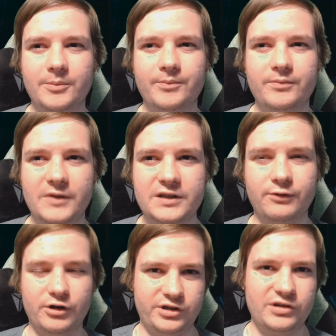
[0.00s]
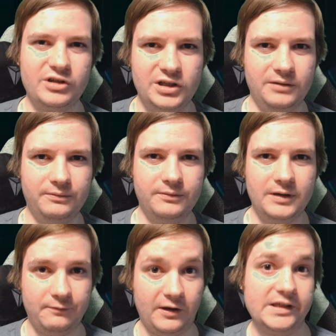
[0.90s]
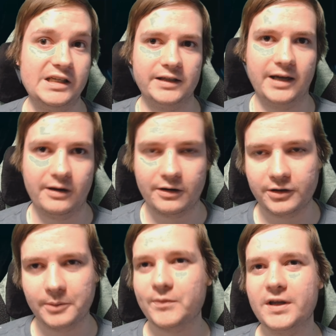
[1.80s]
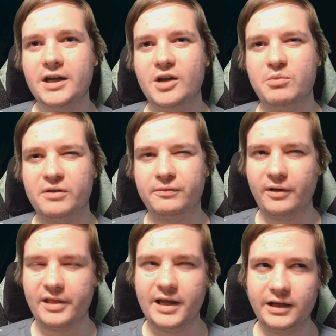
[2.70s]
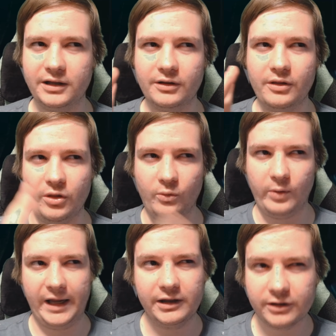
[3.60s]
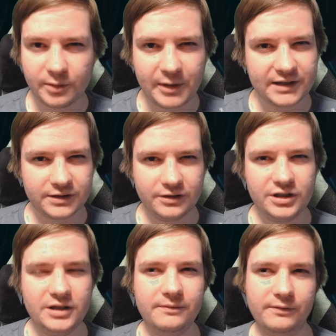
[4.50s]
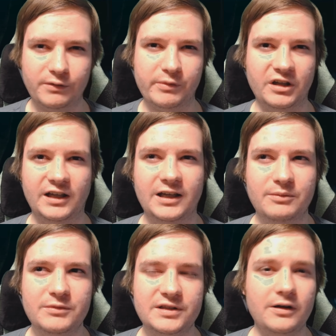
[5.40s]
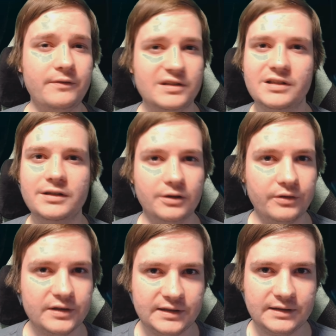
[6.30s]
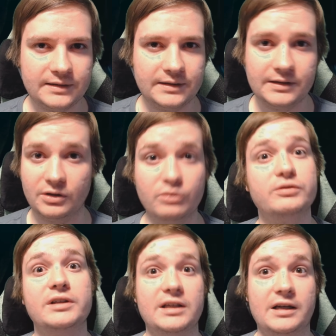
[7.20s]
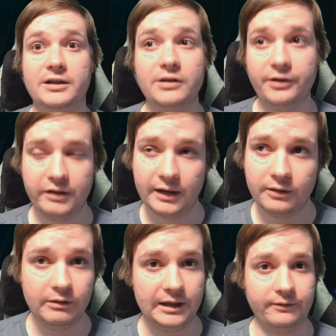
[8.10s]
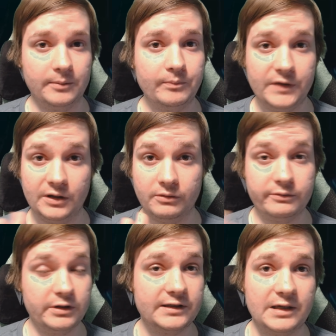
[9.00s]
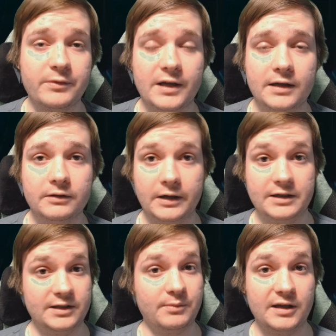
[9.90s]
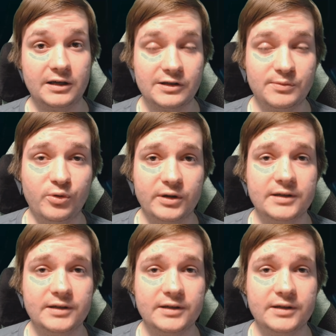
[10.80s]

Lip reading: this version of the Chief, it felt in character. But for, like, the regular Master Chief from the games, and obviously, this is its own canonical thing, whatever, we accept that. I accept that at this point.